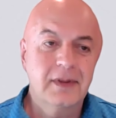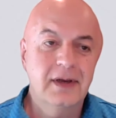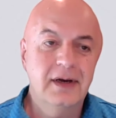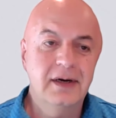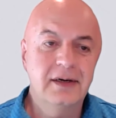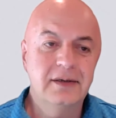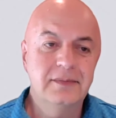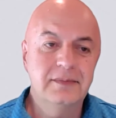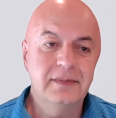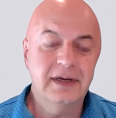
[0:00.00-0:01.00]

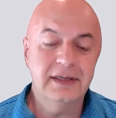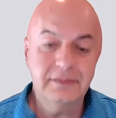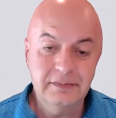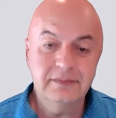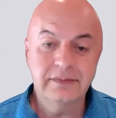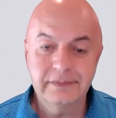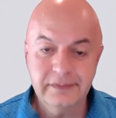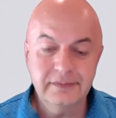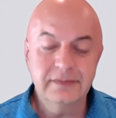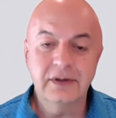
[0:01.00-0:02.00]
And
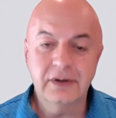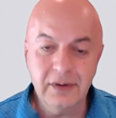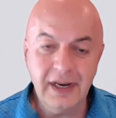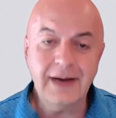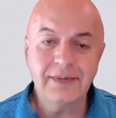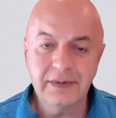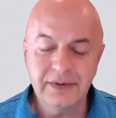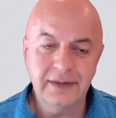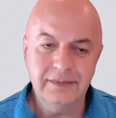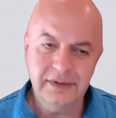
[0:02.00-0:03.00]
collaborate
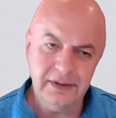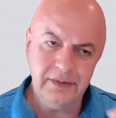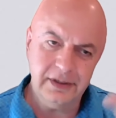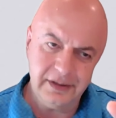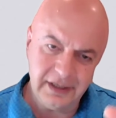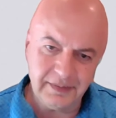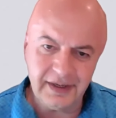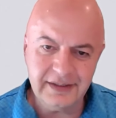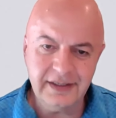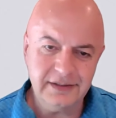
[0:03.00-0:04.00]
with them. What do you think
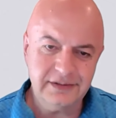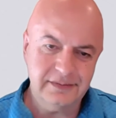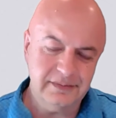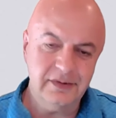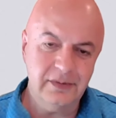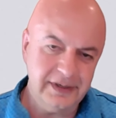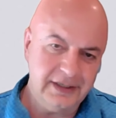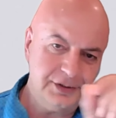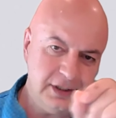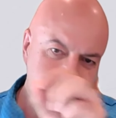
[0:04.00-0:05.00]
about this? Well, we
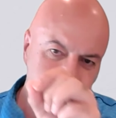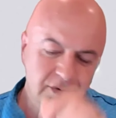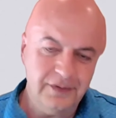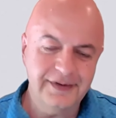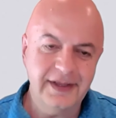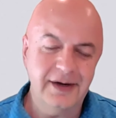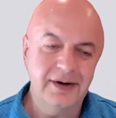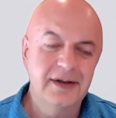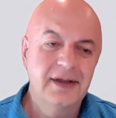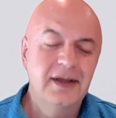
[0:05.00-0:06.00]
can change it to over
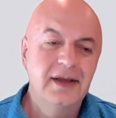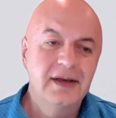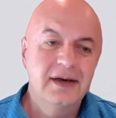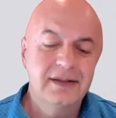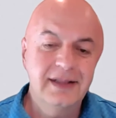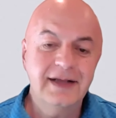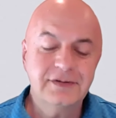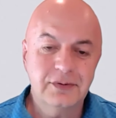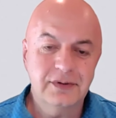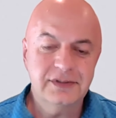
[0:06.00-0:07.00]
there. That
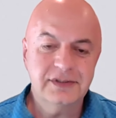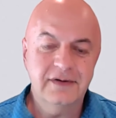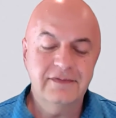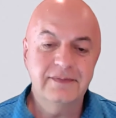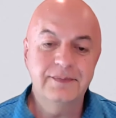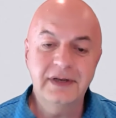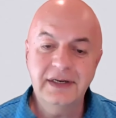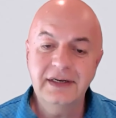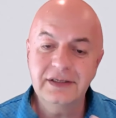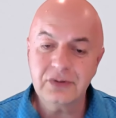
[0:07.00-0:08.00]
sort of stuff. But
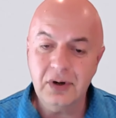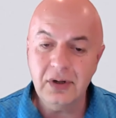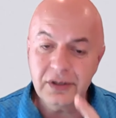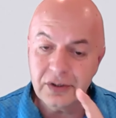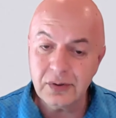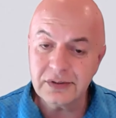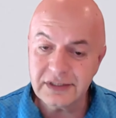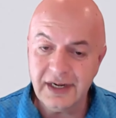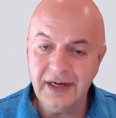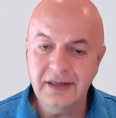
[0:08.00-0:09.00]
it is all your
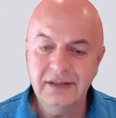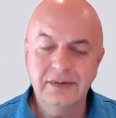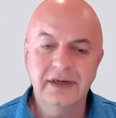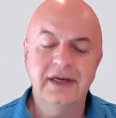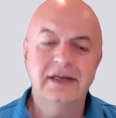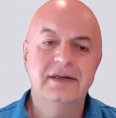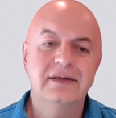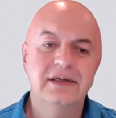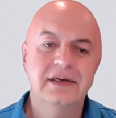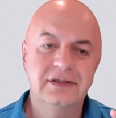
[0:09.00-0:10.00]
style, right?
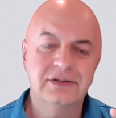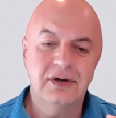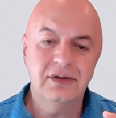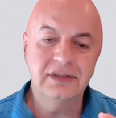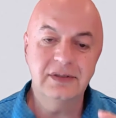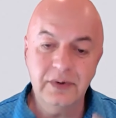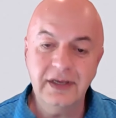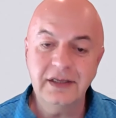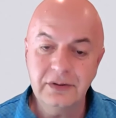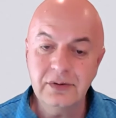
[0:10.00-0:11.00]
It is all the
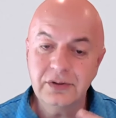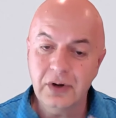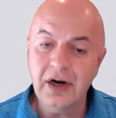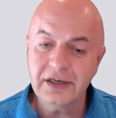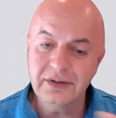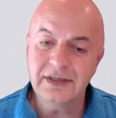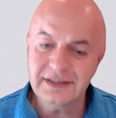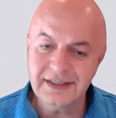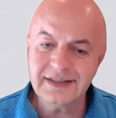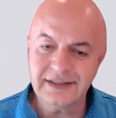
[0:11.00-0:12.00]
way you talk to the
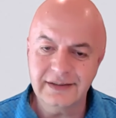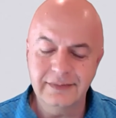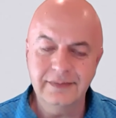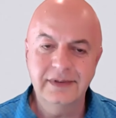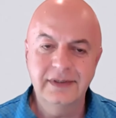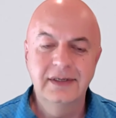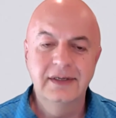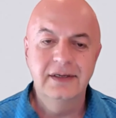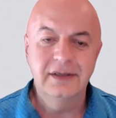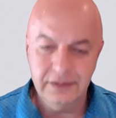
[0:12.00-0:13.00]
system,
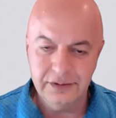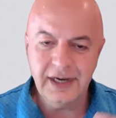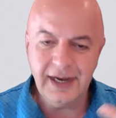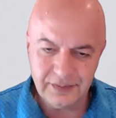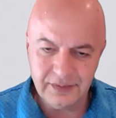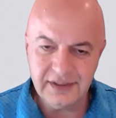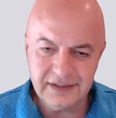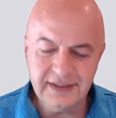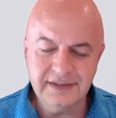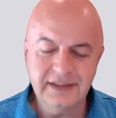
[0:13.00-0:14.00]
you chat with the
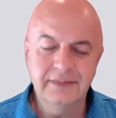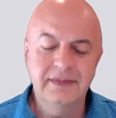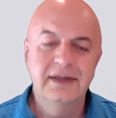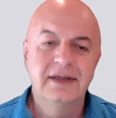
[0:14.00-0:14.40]
system,